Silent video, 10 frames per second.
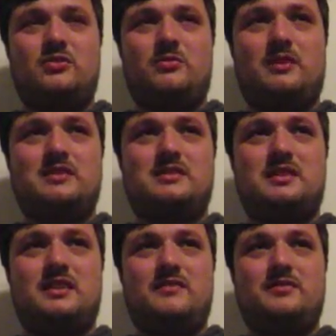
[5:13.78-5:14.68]
to watch
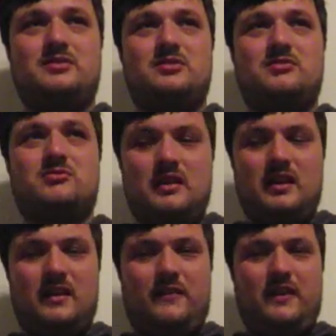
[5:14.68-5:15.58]
TV shows.
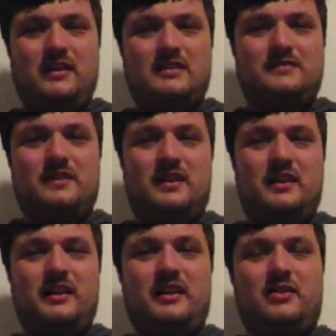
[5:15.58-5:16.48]
In fact, it's
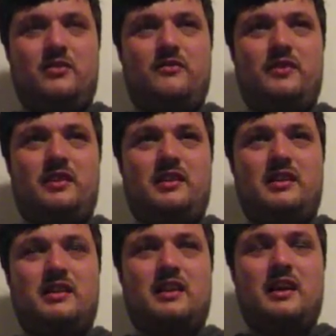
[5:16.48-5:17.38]
very
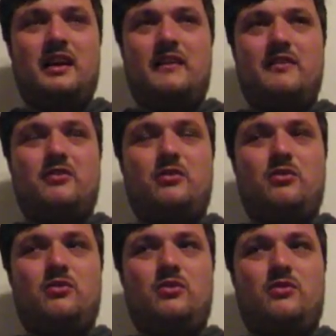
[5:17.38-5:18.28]
inconvenient having to
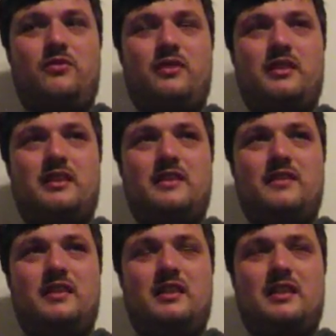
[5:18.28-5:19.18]
look for the
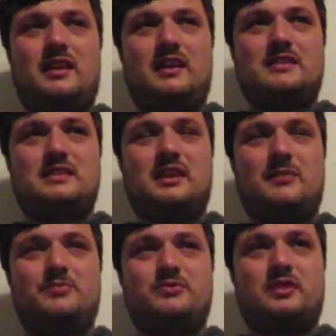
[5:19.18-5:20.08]
DVD that has the
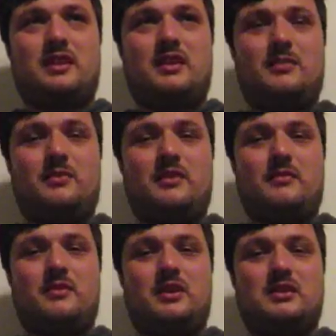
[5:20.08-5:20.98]
episode that I want to
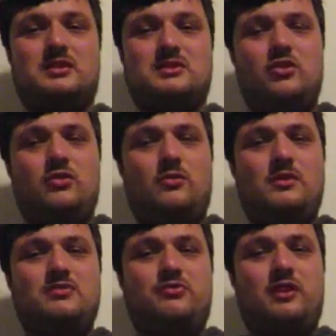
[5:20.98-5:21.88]
watch. You know
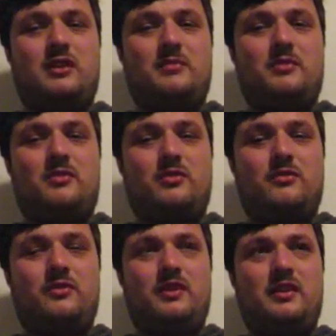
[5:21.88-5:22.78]
what's far more
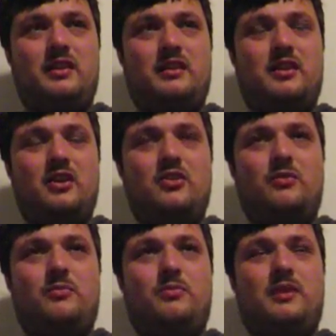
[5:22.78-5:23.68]
convenient?
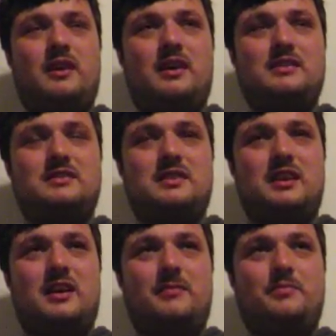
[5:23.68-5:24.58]
To watch
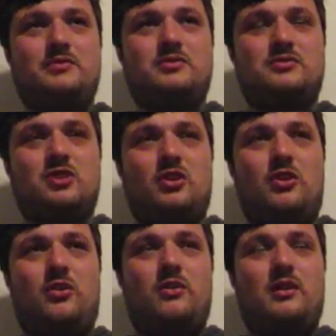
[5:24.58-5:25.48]
the episodes
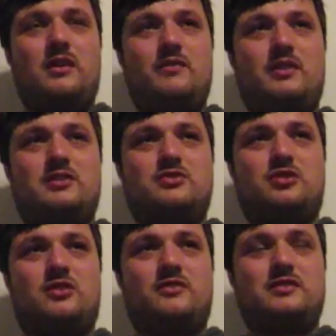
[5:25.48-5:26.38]
online with a
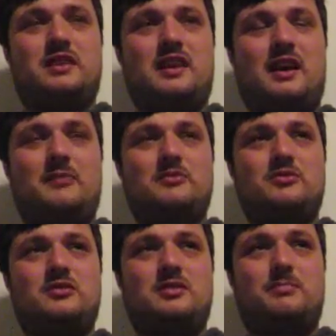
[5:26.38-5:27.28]
service like
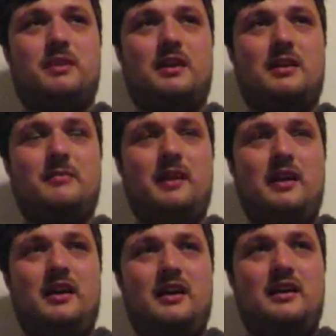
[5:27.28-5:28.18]
Amazon Prime
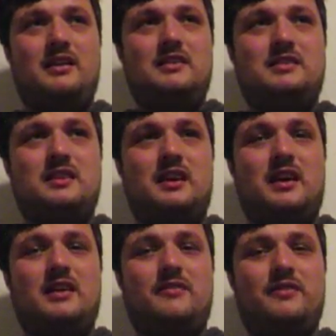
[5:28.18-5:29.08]
and
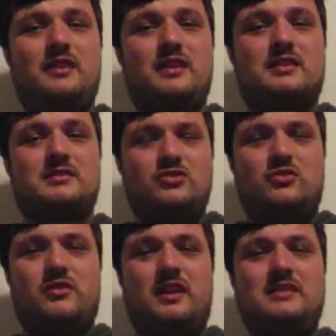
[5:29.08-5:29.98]
Netflix.
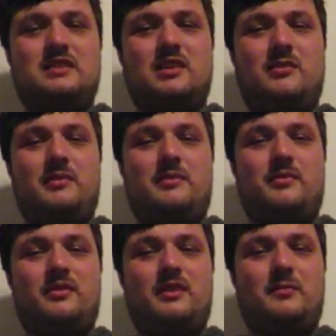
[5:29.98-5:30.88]
So that's how I'm
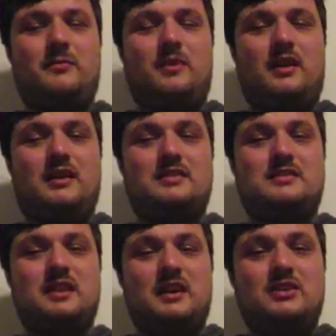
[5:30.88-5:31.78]
gonna
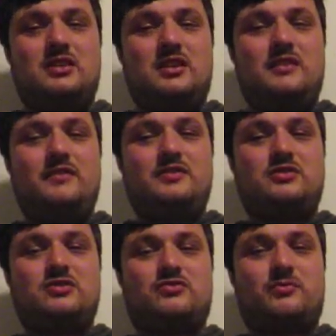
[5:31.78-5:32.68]
watch TV
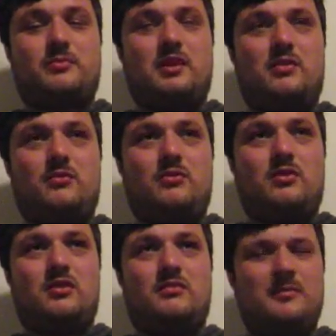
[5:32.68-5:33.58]
shows from now
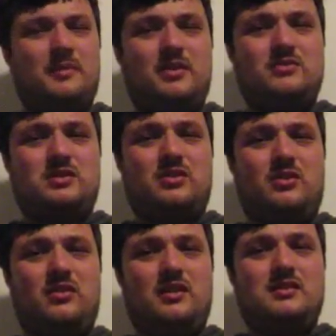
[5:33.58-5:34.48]
on. By using
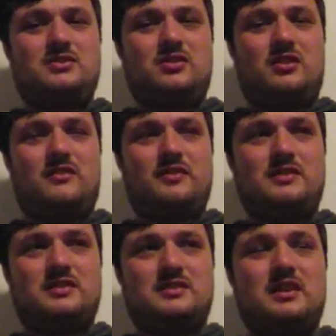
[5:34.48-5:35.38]
online
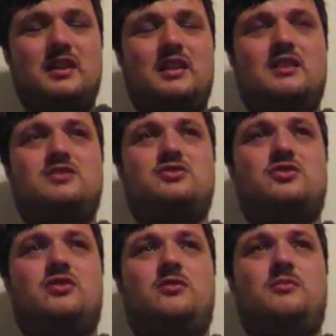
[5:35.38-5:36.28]
services. That's
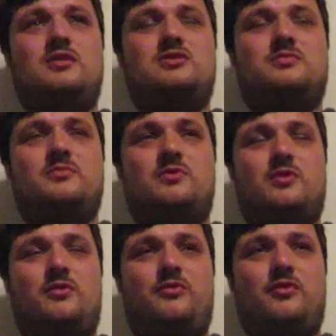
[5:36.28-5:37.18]
so much
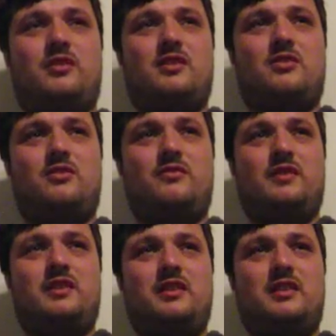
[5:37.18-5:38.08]
more fucking
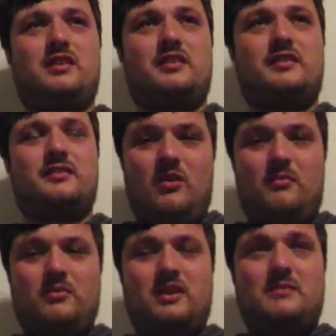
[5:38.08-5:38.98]
convenient.
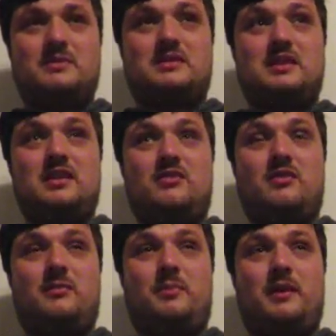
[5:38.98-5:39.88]
But I'm still
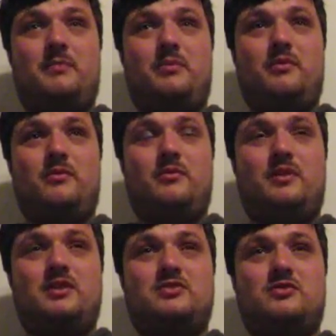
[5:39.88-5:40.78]
gonna buy
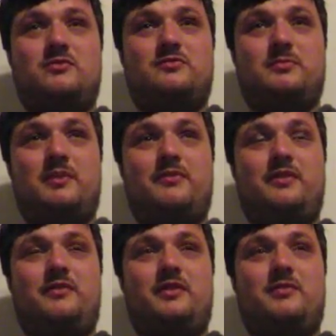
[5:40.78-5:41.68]
Blu-rays of my
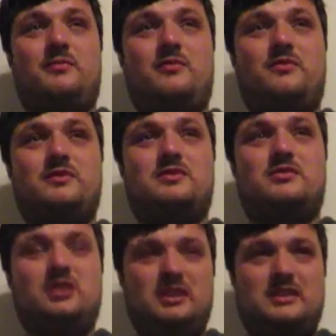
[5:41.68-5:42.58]
favorite movies
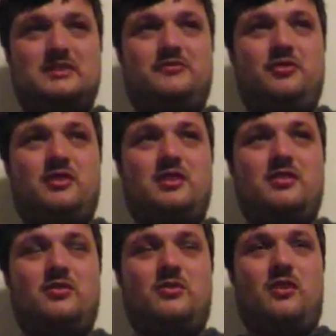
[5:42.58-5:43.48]
though, because I
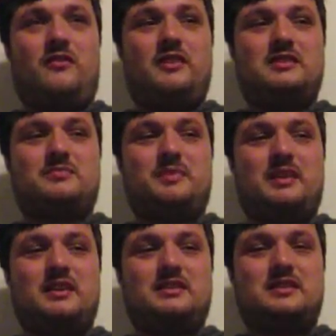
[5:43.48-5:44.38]
fucking love the
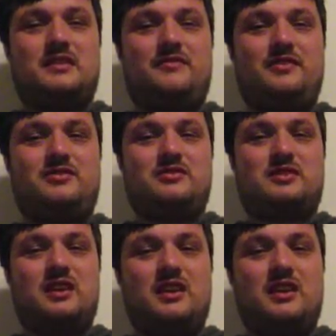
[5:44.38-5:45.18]
special features